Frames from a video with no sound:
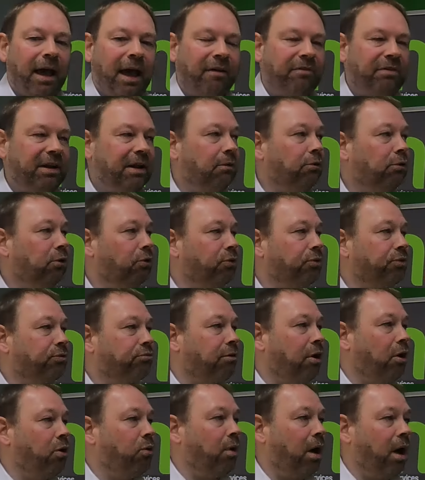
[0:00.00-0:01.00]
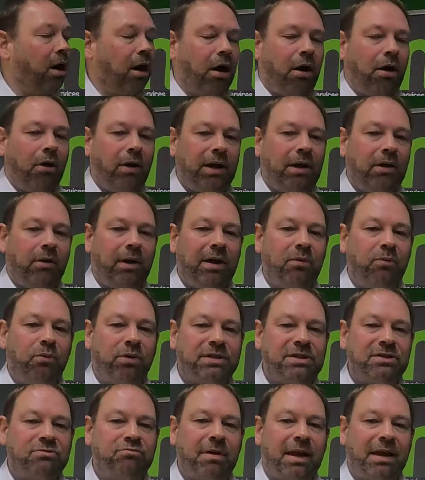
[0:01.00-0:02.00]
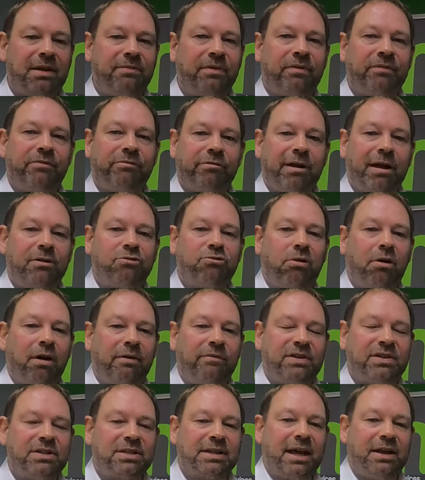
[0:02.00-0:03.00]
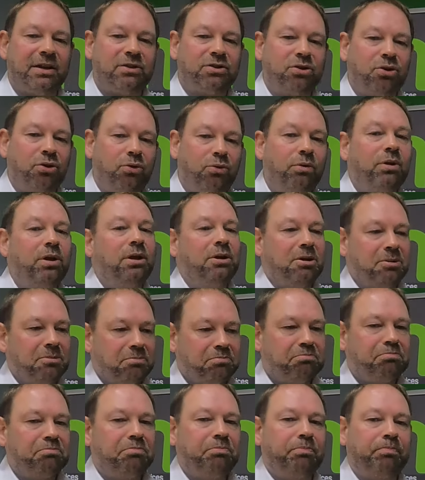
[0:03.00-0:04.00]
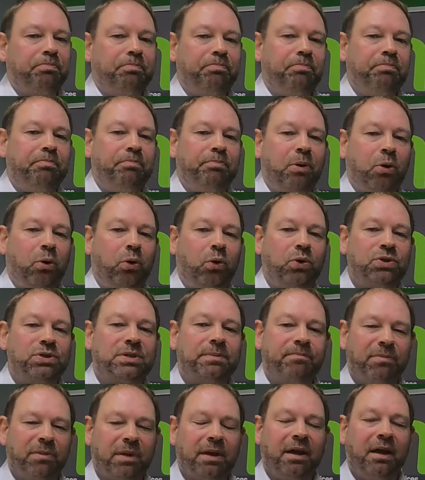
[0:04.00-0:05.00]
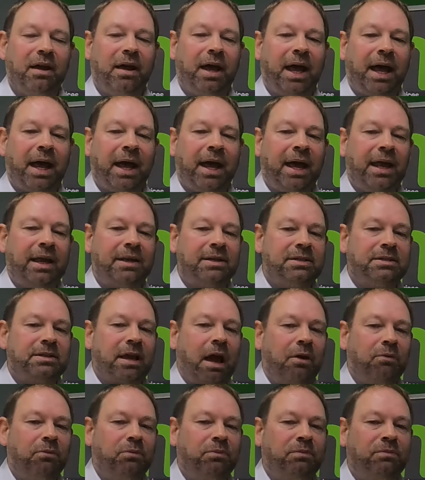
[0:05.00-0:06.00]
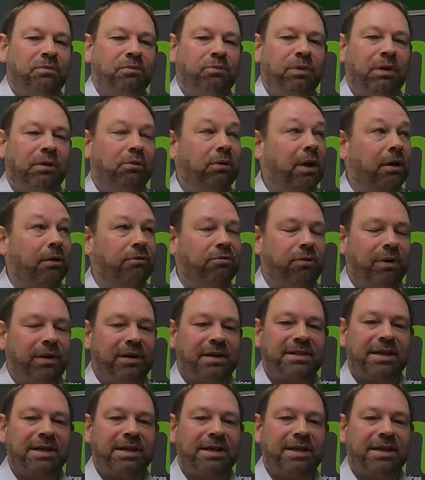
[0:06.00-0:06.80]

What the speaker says: Have a little look through, highlight what is relevant for our driving schedule, pause, and we'll go through it